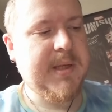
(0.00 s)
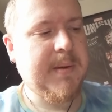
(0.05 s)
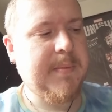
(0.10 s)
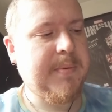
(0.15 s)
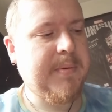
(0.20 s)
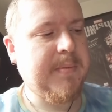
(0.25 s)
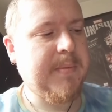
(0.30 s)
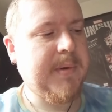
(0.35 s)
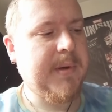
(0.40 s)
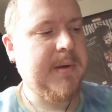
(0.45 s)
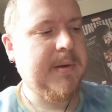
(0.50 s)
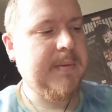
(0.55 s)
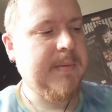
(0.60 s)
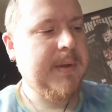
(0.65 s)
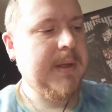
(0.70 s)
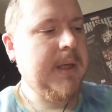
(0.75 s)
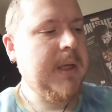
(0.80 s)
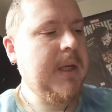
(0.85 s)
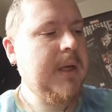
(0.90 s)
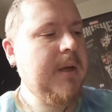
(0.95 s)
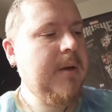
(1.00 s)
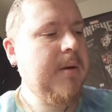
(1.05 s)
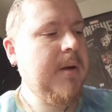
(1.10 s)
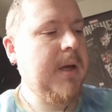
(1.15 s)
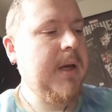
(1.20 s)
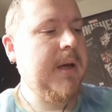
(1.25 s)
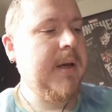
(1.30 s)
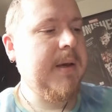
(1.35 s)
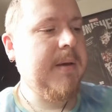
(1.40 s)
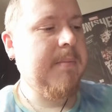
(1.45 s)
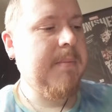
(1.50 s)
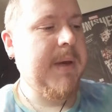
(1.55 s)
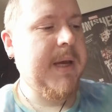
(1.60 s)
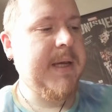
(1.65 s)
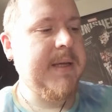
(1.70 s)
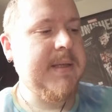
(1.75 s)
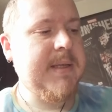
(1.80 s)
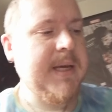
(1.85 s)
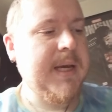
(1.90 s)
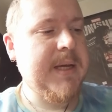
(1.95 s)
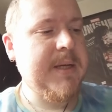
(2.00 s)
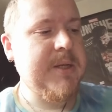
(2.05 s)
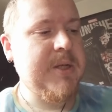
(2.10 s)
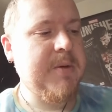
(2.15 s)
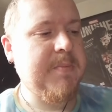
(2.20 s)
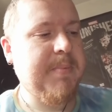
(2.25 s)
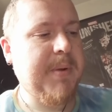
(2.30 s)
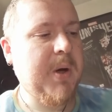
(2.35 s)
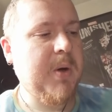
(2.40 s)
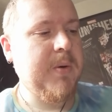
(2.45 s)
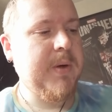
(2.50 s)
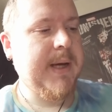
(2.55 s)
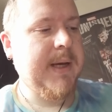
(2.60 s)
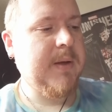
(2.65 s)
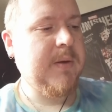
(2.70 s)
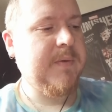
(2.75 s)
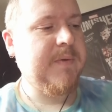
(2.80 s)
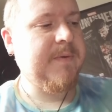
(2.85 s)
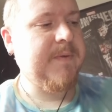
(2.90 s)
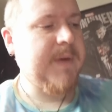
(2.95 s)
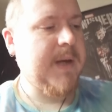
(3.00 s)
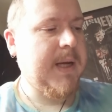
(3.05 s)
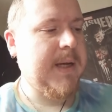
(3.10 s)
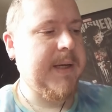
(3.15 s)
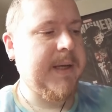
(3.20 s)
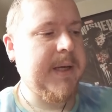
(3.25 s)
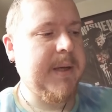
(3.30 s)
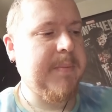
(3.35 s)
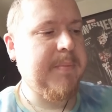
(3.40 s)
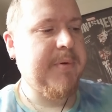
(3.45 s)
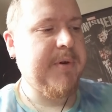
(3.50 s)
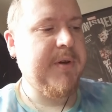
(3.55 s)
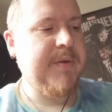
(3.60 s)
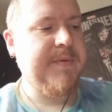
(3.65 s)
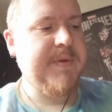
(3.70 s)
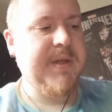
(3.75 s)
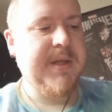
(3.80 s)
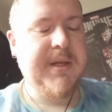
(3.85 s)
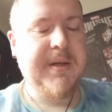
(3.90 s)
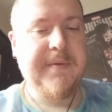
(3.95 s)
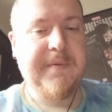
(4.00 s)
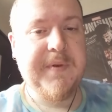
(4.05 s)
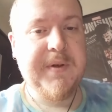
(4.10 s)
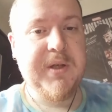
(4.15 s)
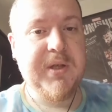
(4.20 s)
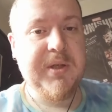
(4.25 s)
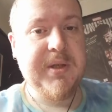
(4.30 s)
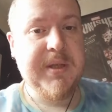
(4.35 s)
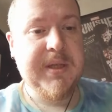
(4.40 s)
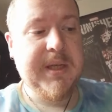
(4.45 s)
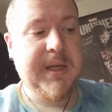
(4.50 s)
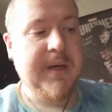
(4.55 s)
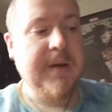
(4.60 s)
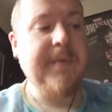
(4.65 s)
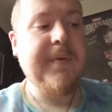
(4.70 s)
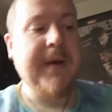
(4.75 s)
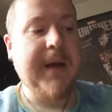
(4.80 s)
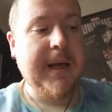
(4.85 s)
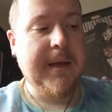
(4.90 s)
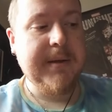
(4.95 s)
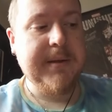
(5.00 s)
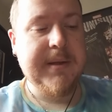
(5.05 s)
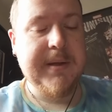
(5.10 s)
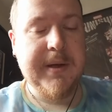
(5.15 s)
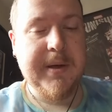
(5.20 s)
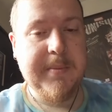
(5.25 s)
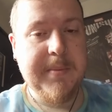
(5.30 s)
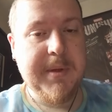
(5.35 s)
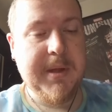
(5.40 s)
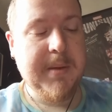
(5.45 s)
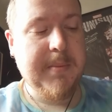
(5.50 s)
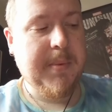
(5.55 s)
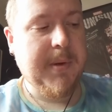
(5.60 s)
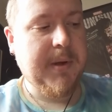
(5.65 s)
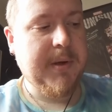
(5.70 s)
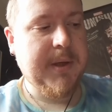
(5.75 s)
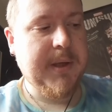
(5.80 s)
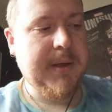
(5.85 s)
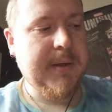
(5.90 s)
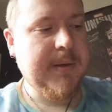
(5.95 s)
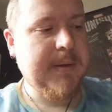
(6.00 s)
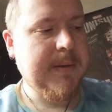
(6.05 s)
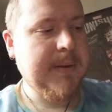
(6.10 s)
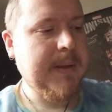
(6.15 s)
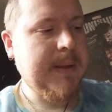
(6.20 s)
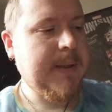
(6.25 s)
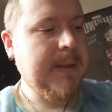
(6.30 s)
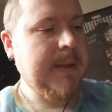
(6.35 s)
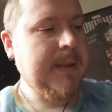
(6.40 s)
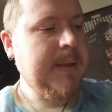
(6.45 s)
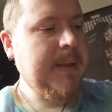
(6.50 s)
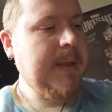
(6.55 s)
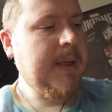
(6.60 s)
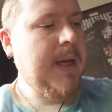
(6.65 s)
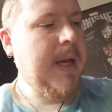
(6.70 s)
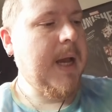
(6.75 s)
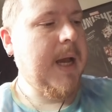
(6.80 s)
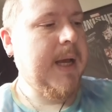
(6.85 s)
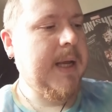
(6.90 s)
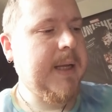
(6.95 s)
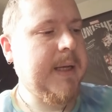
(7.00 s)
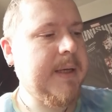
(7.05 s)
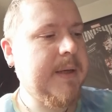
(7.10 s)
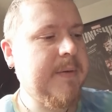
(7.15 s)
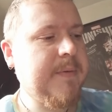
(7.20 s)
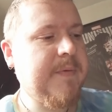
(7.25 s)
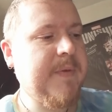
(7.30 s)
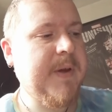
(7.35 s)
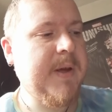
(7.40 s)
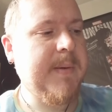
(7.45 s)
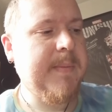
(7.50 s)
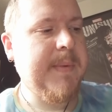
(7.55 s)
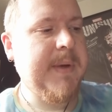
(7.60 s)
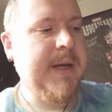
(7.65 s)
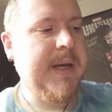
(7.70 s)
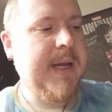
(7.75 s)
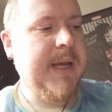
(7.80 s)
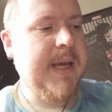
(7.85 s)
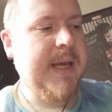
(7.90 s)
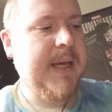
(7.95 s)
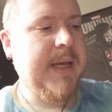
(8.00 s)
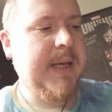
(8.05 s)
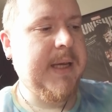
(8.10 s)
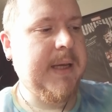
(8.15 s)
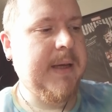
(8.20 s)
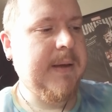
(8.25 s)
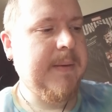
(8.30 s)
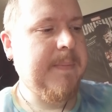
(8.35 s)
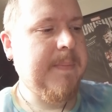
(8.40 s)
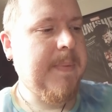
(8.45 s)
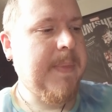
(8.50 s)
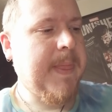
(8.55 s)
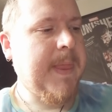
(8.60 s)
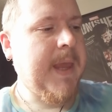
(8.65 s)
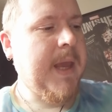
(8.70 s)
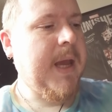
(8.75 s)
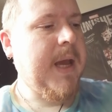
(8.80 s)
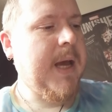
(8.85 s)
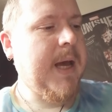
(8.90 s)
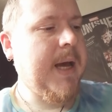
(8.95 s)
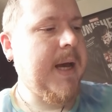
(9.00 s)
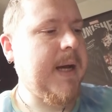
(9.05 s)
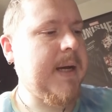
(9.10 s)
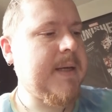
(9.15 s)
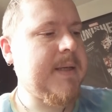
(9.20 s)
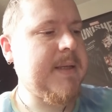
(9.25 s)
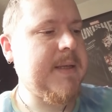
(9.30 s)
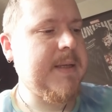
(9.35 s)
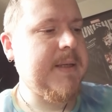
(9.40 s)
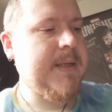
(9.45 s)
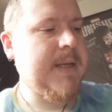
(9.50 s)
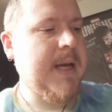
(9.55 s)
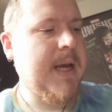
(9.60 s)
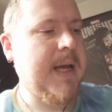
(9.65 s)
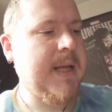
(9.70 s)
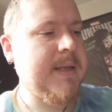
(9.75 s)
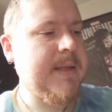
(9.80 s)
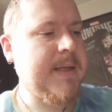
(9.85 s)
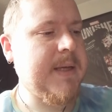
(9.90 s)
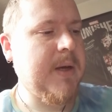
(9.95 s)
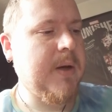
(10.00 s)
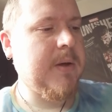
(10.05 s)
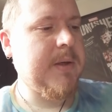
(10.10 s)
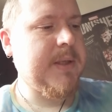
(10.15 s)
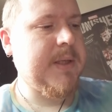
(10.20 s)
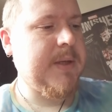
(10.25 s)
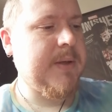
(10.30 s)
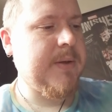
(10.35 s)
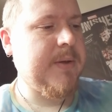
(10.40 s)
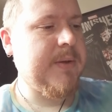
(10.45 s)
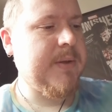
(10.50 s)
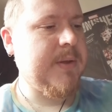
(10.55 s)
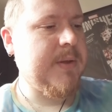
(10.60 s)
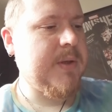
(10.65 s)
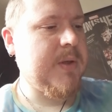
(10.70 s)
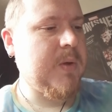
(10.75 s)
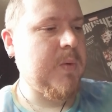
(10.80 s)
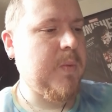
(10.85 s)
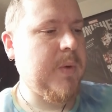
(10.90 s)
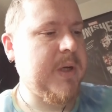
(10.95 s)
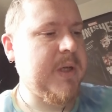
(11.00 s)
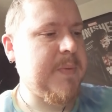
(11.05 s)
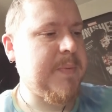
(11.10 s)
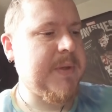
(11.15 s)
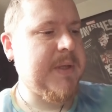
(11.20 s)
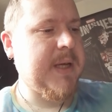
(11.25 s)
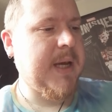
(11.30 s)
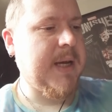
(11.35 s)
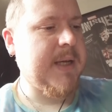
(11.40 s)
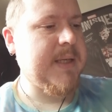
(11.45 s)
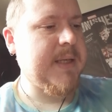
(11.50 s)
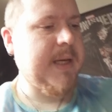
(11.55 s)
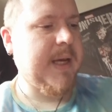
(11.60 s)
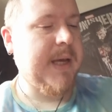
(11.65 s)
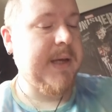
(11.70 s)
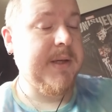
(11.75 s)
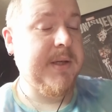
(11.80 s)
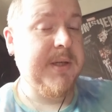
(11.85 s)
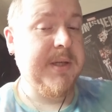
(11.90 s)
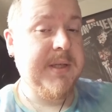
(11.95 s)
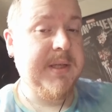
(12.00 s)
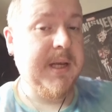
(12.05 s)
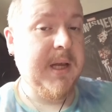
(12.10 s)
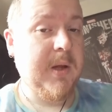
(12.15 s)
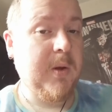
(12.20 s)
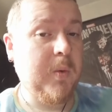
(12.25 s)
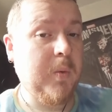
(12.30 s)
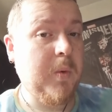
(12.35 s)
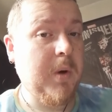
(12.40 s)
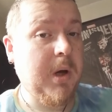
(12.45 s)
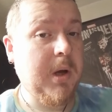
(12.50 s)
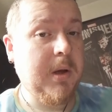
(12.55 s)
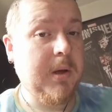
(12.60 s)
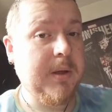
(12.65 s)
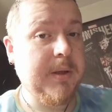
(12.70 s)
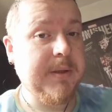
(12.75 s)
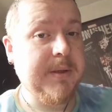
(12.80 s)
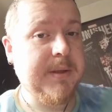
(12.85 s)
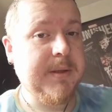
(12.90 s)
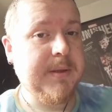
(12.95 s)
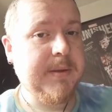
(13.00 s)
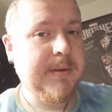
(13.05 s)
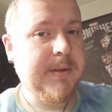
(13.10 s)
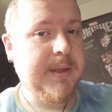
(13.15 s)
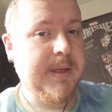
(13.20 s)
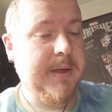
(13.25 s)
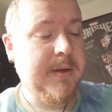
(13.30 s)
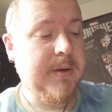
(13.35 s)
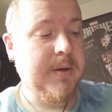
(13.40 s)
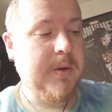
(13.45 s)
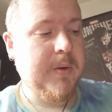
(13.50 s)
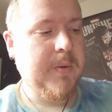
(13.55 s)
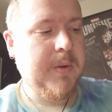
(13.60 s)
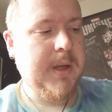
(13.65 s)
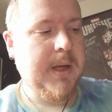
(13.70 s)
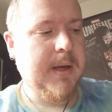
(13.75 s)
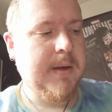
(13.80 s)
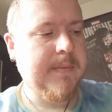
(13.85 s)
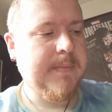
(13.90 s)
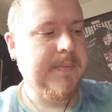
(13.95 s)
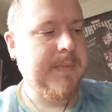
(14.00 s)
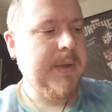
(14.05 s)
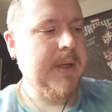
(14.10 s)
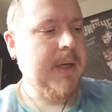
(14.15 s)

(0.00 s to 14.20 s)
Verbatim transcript: separate. Uh, it maintains your bone health and it improves the deficiency of calcium in the body. And vitamin E acts as antioxidants, which protects against your cell walls. I didn't know that.